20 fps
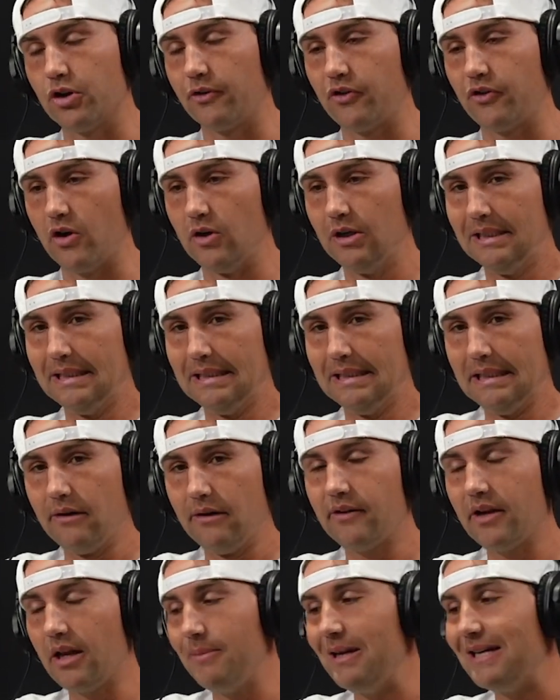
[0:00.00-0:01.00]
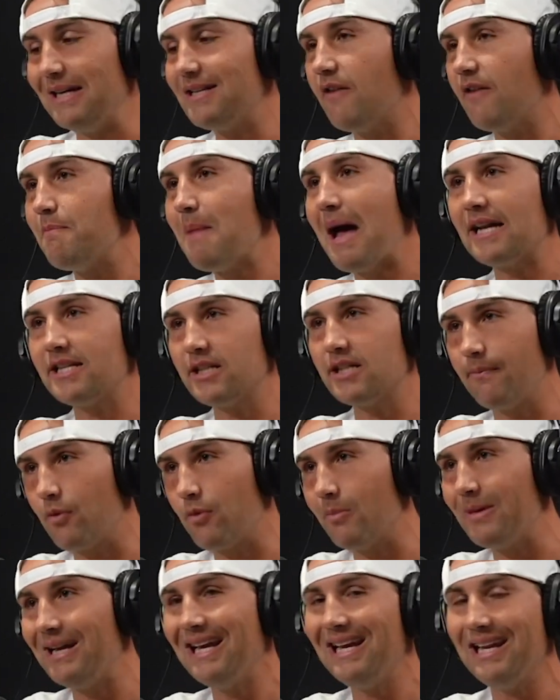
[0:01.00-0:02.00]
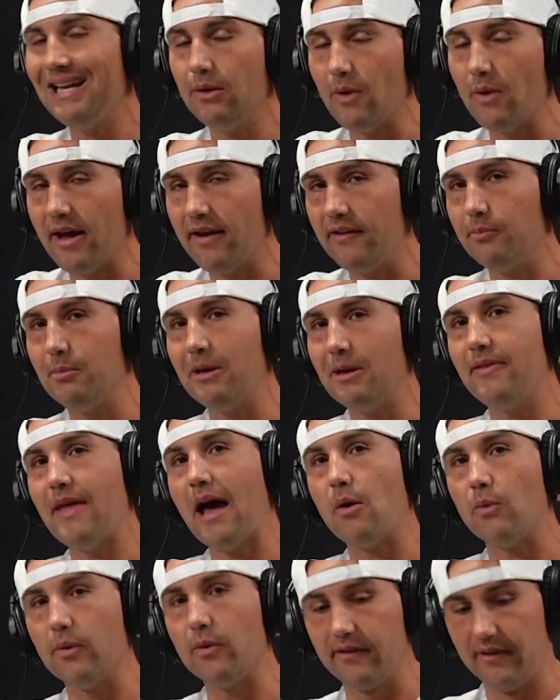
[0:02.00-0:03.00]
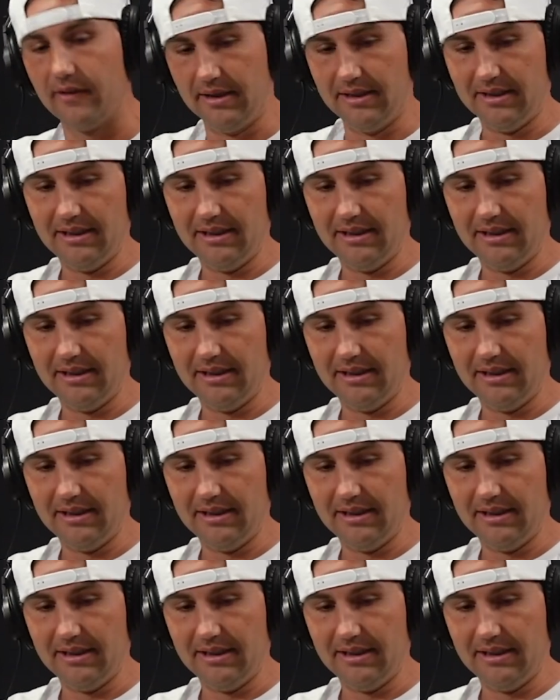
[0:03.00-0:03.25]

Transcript: So it's going to be a tough matchup for me anyways, but that was